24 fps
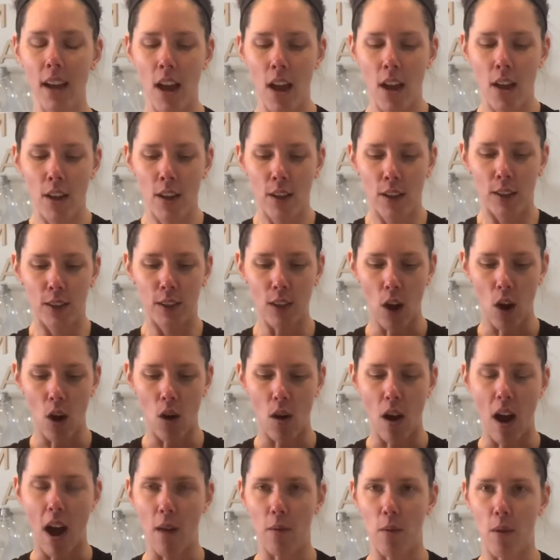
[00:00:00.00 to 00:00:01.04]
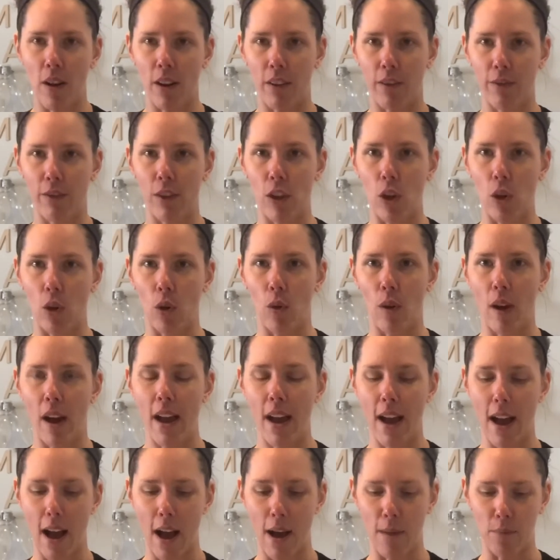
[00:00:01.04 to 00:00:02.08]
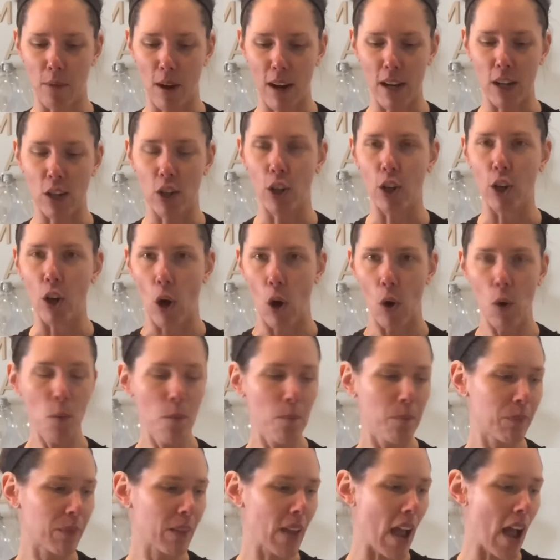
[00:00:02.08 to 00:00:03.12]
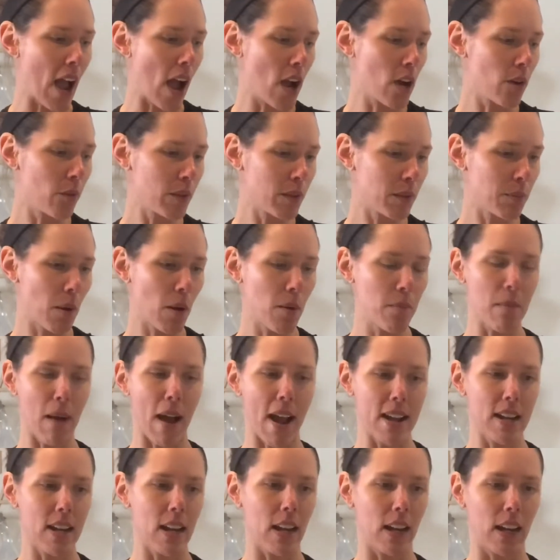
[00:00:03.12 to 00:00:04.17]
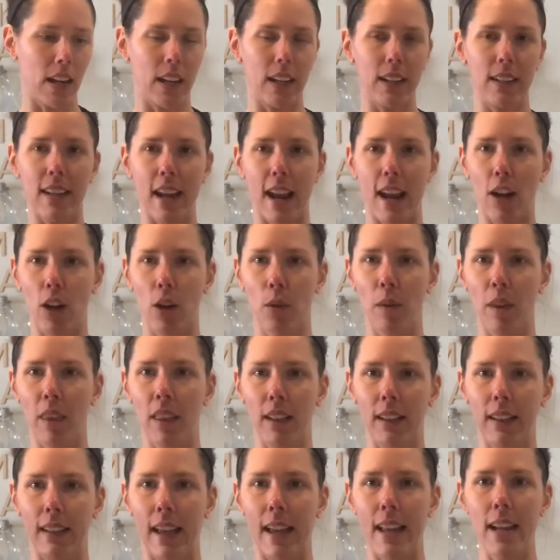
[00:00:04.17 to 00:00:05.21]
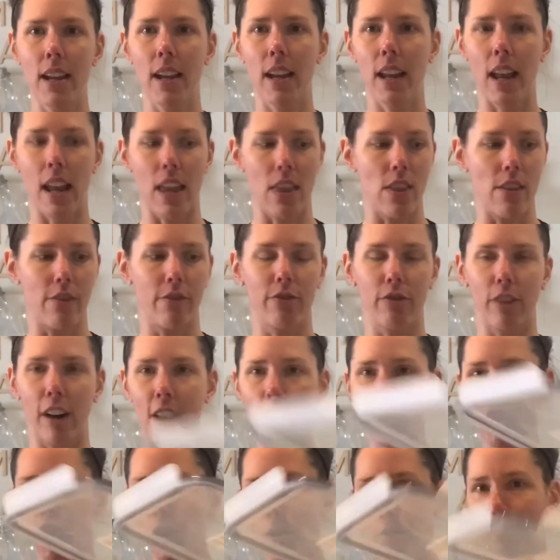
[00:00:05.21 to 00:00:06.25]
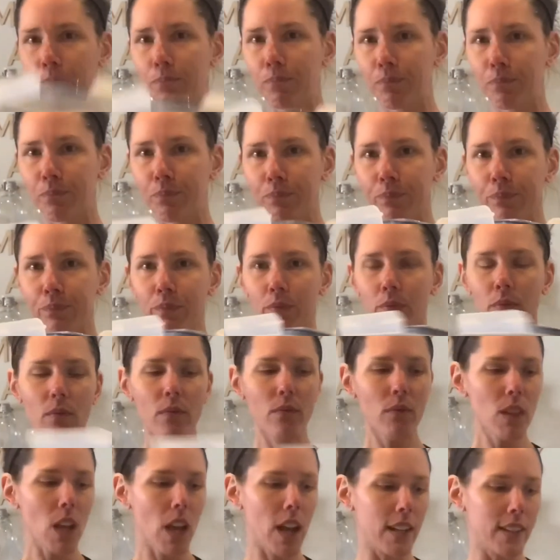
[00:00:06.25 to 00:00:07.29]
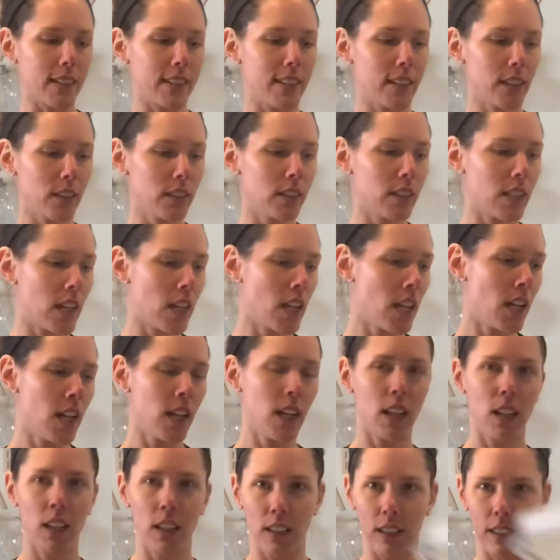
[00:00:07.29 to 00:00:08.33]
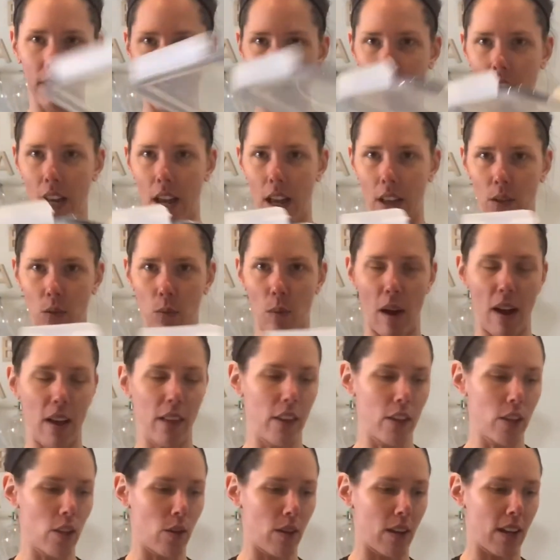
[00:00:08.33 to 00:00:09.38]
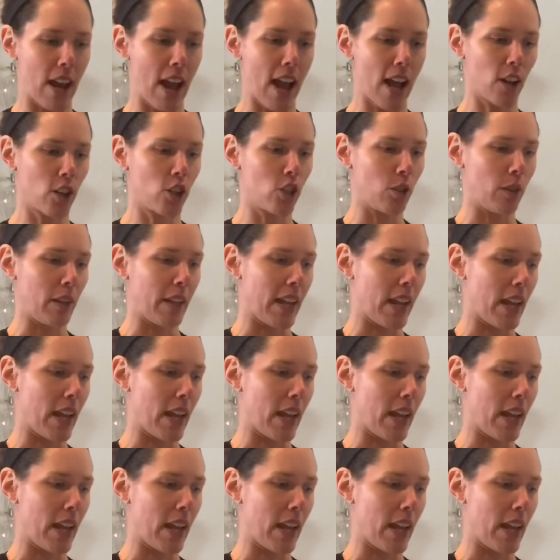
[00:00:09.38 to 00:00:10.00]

So I want a few ready to go. I always put mine in a container with a lid in the fridge. A sealed lid as well that you can actually